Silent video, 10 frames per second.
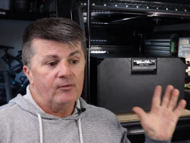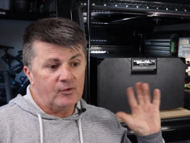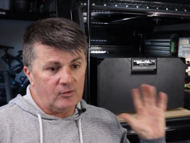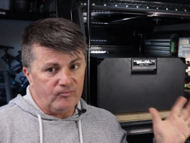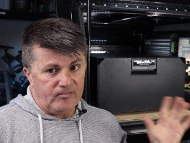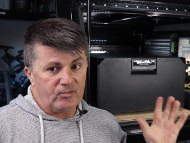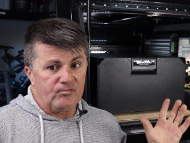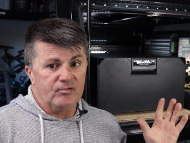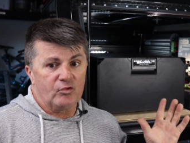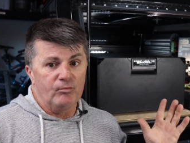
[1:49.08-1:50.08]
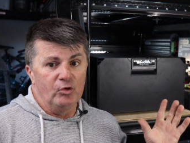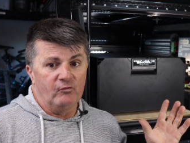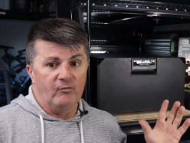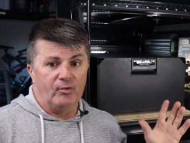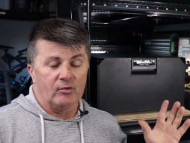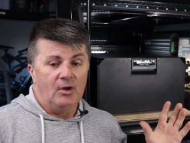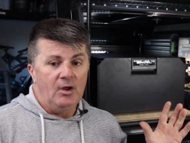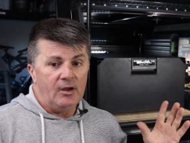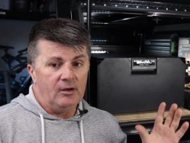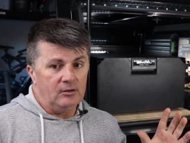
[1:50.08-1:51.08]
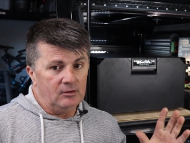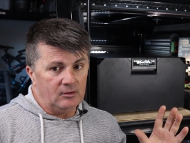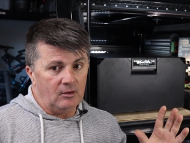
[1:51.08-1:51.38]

the compressor is movable, and